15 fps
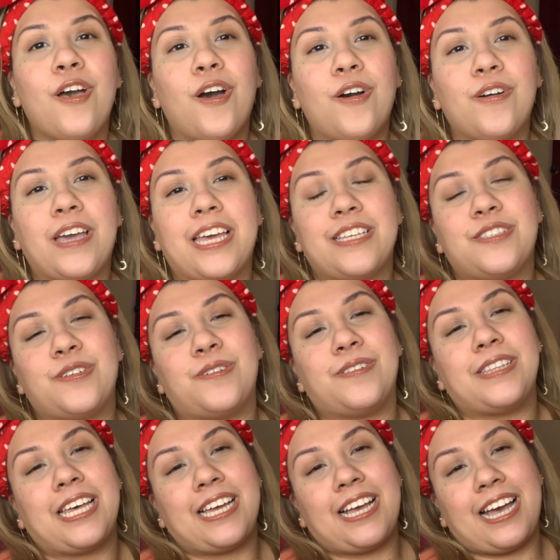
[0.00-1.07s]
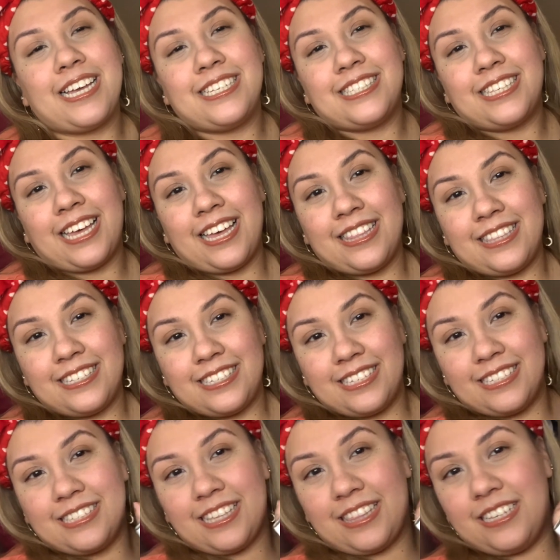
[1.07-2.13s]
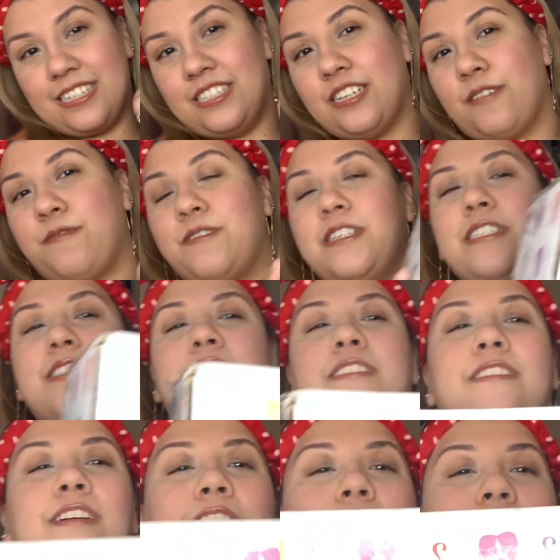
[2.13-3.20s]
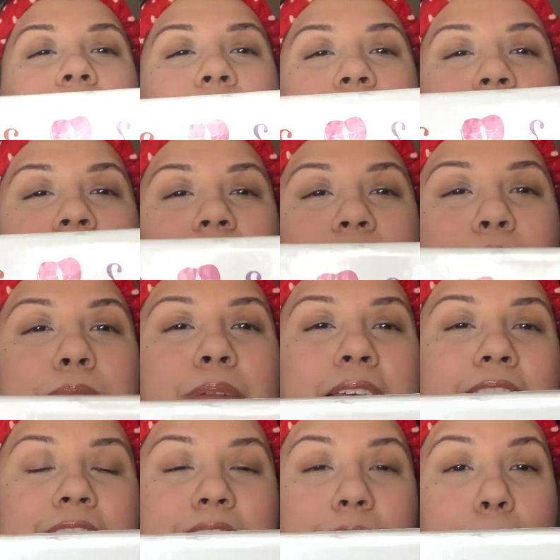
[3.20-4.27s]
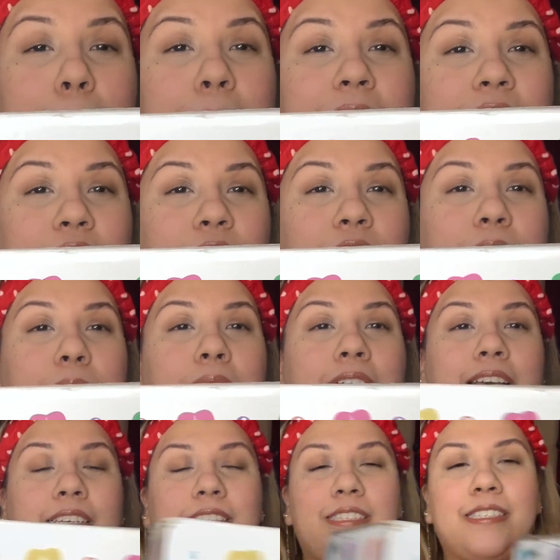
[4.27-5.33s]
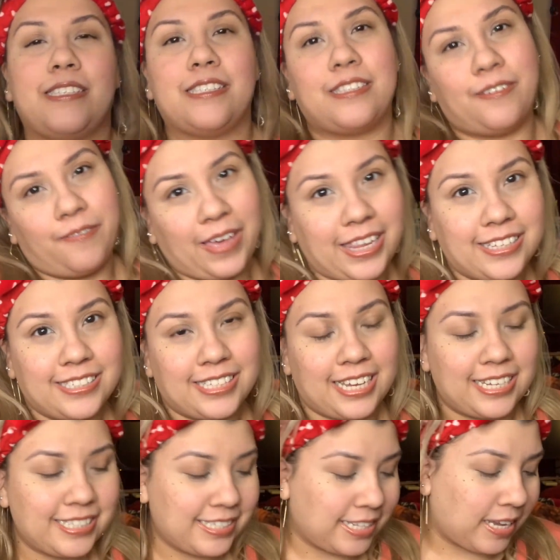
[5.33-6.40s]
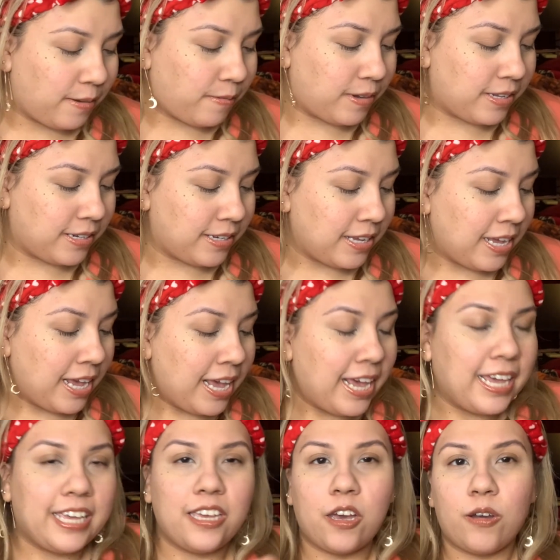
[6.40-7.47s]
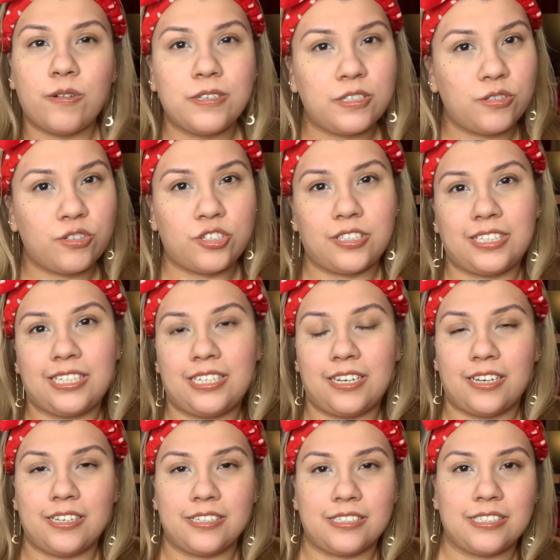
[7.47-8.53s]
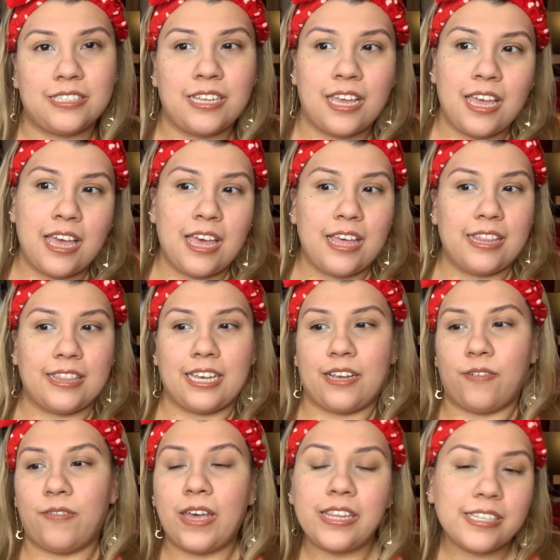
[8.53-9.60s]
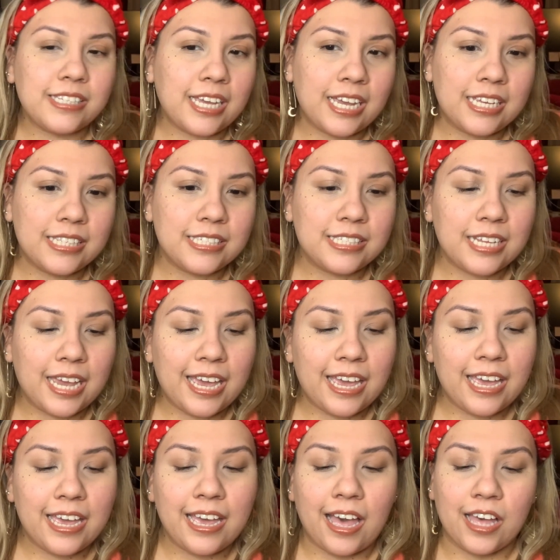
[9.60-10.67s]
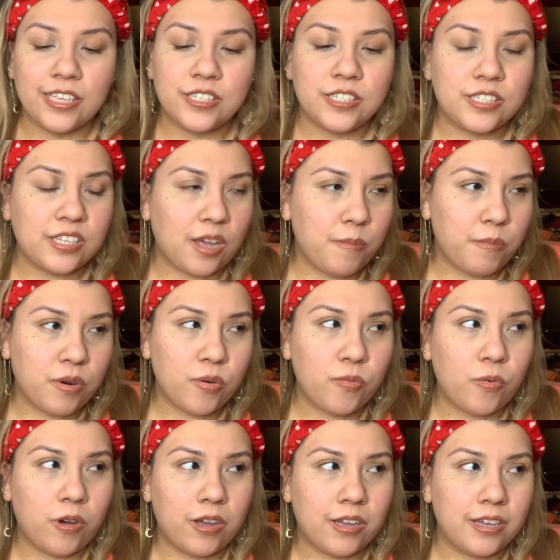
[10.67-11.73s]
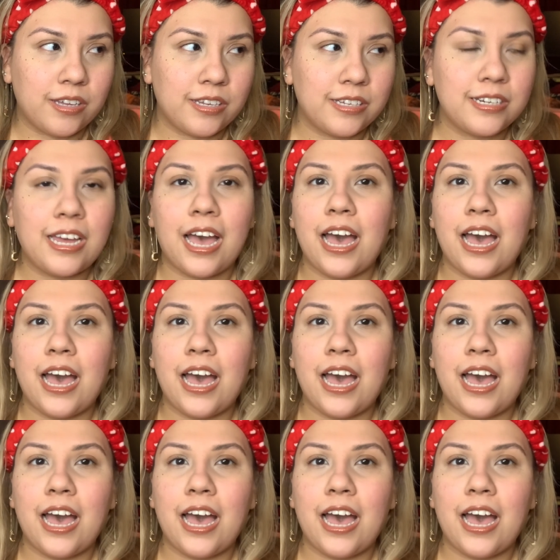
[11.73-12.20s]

Okay, so like I said, this is the Jeffree Star Cosmetics mystery box. This is the Valentine's Day one. He always usually does like a Valentine's Day, a summer one, a